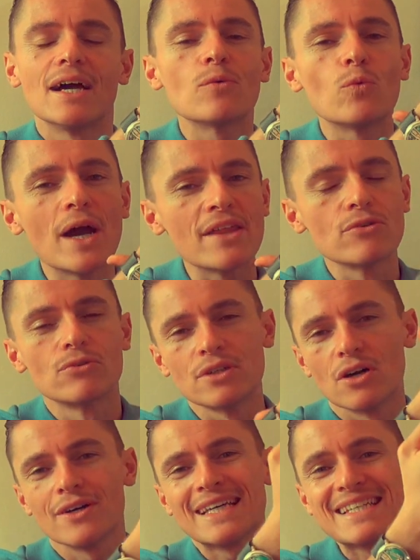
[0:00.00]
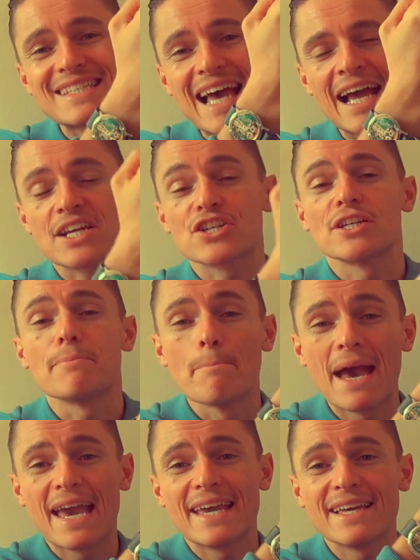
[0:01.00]
whether or not it's actually
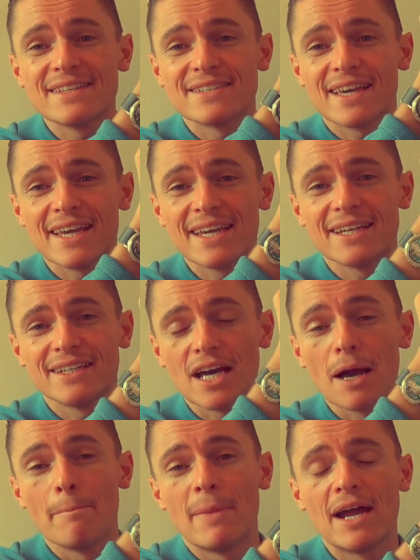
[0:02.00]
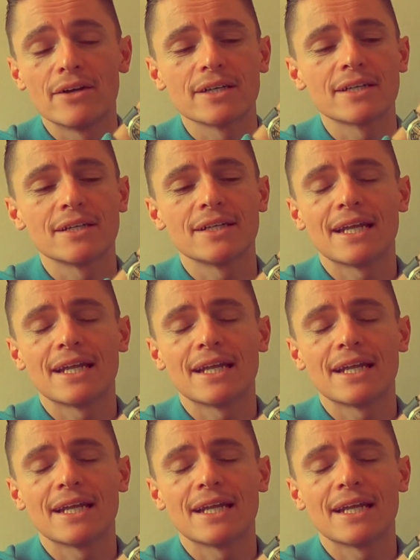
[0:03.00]
made in America.